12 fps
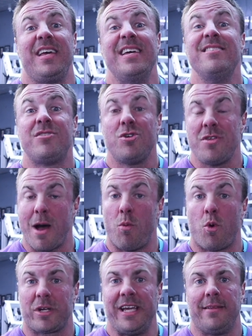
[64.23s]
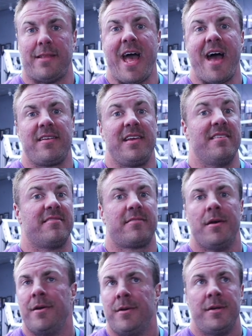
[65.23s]
I get into that working lat is
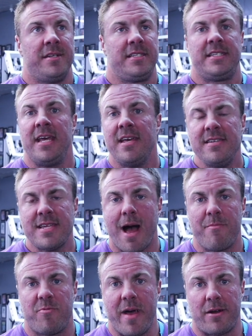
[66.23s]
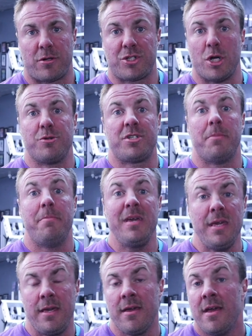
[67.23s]
10 times better. So to
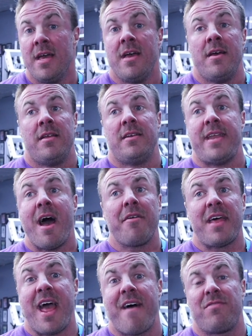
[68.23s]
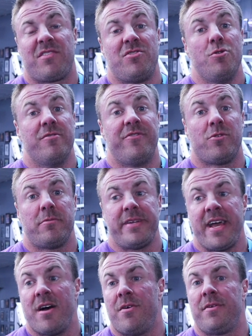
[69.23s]
me, now that I have this new
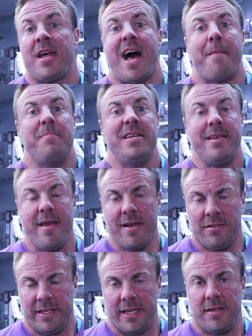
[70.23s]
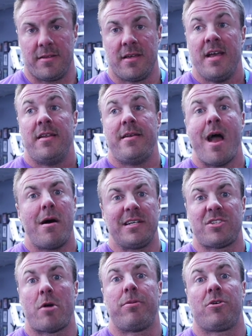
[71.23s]
form down, I'm nailing it, now
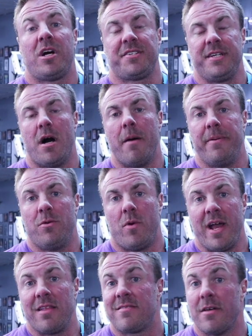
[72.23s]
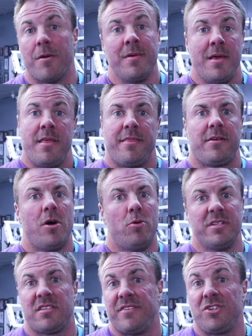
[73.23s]
I start progressing up in weight. So the
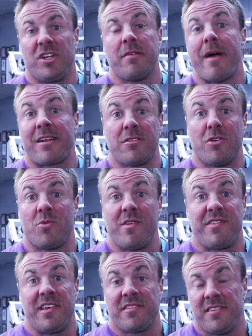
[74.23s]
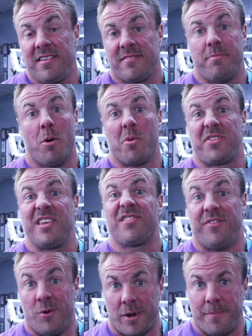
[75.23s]
goal is eventually get back to those 160s, but with
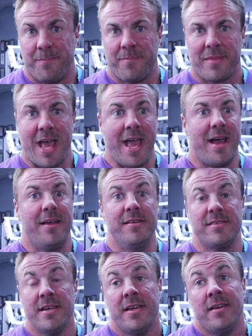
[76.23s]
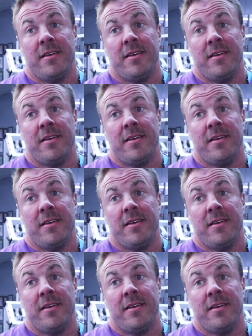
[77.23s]
this form. And